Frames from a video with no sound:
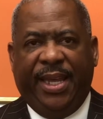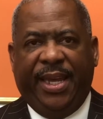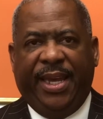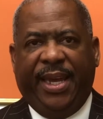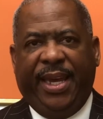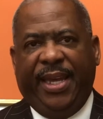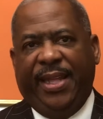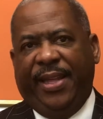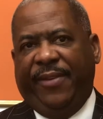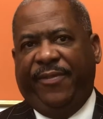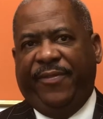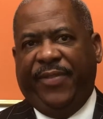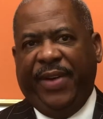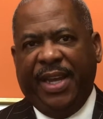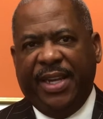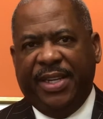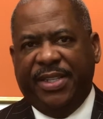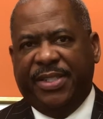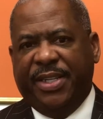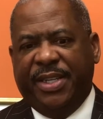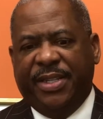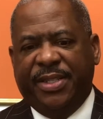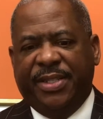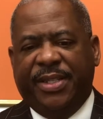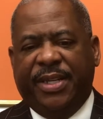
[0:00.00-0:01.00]
In
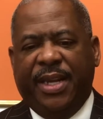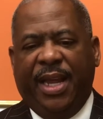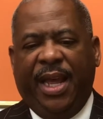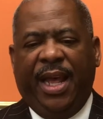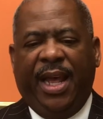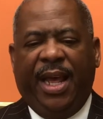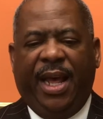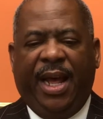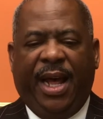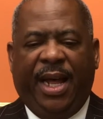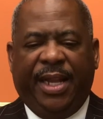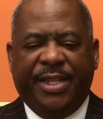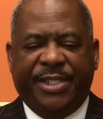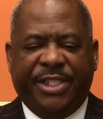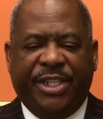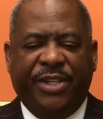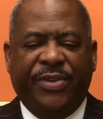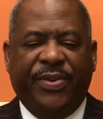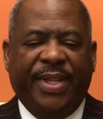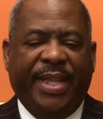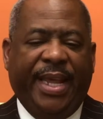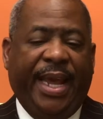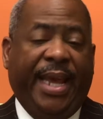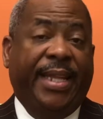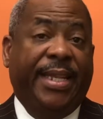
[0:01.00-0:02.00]
Ephesians
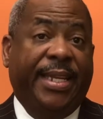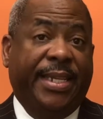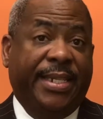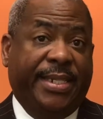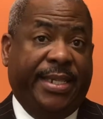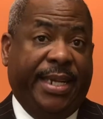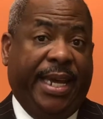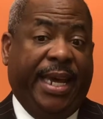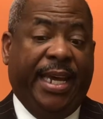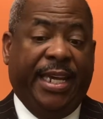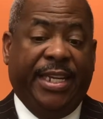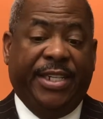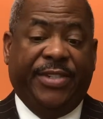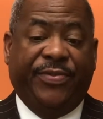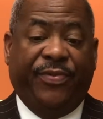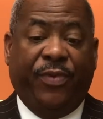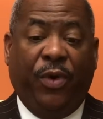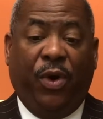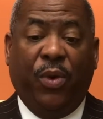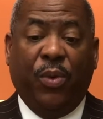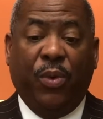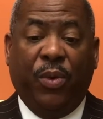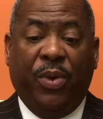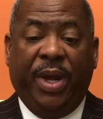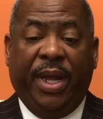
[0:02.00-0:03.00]
2:8, it says,
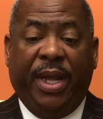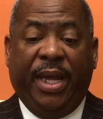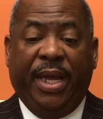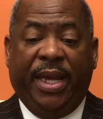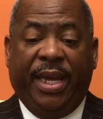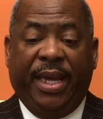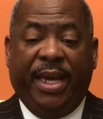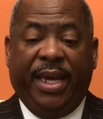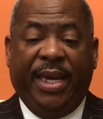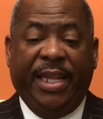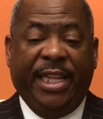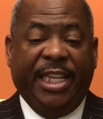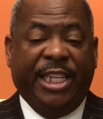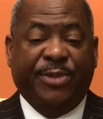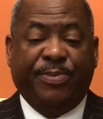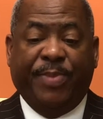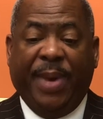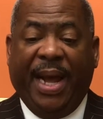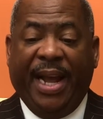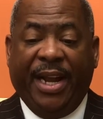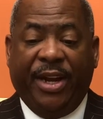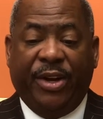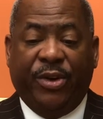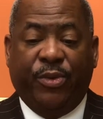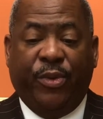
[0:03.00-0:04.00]
for it is
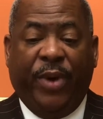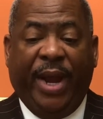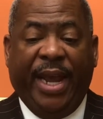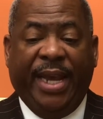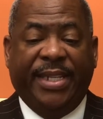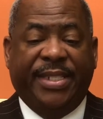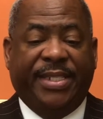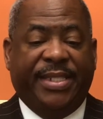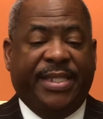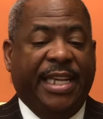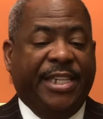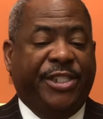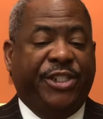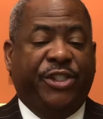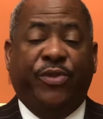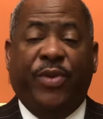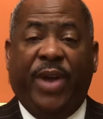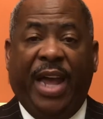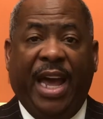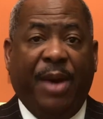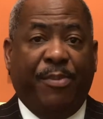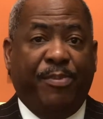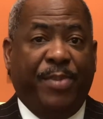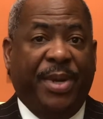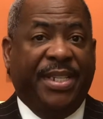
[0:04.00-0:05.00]
by grace that you
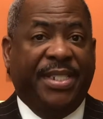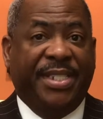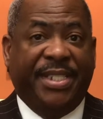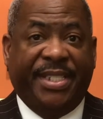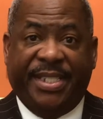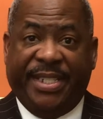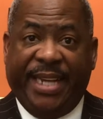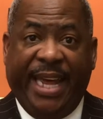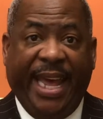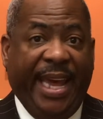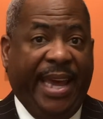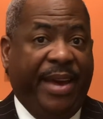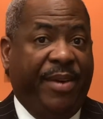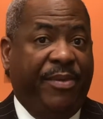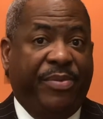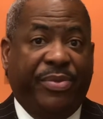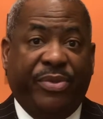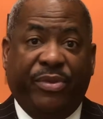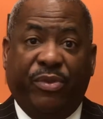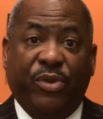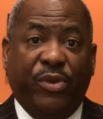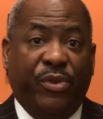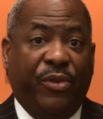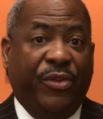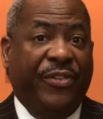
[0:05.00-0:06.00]
have been saved
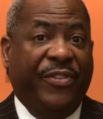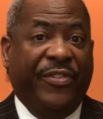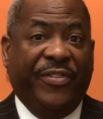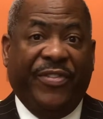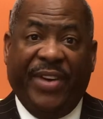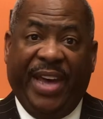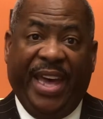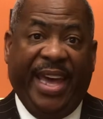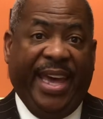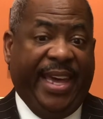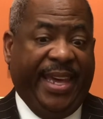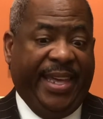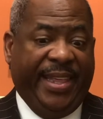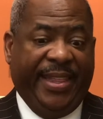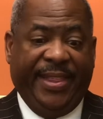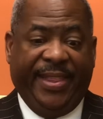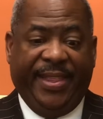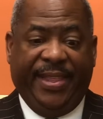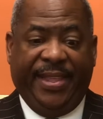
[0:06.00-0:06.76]
through faith.